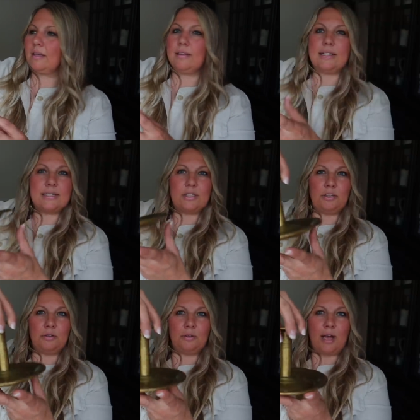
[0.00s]
this
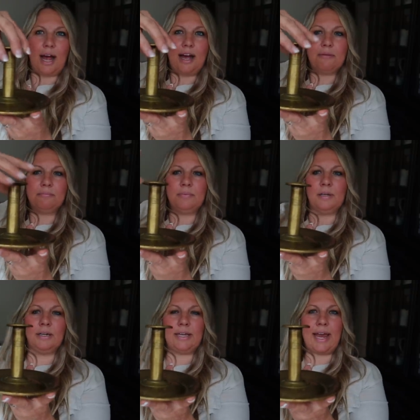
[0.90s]
little um,
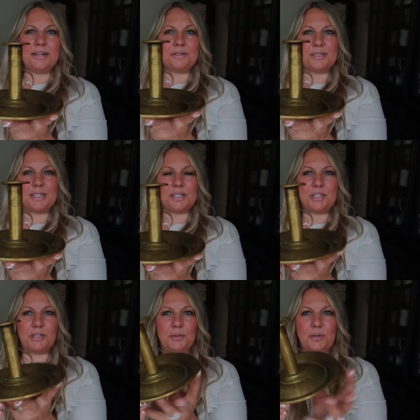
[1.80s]
candlestick
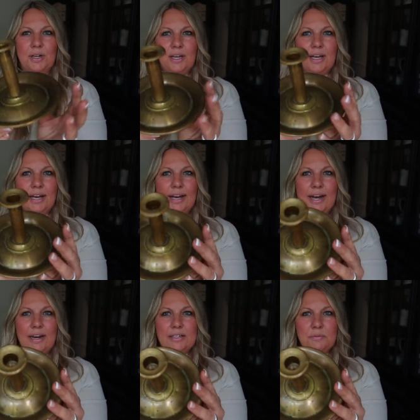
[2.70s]
too.
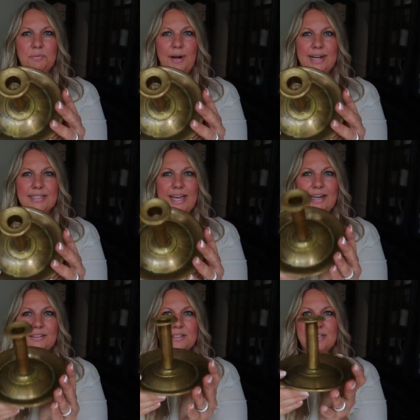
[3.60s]
It's a brass
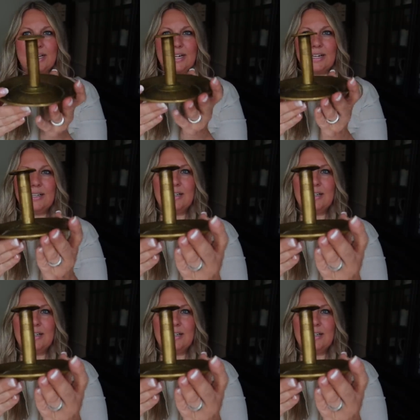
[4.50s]
candlestick.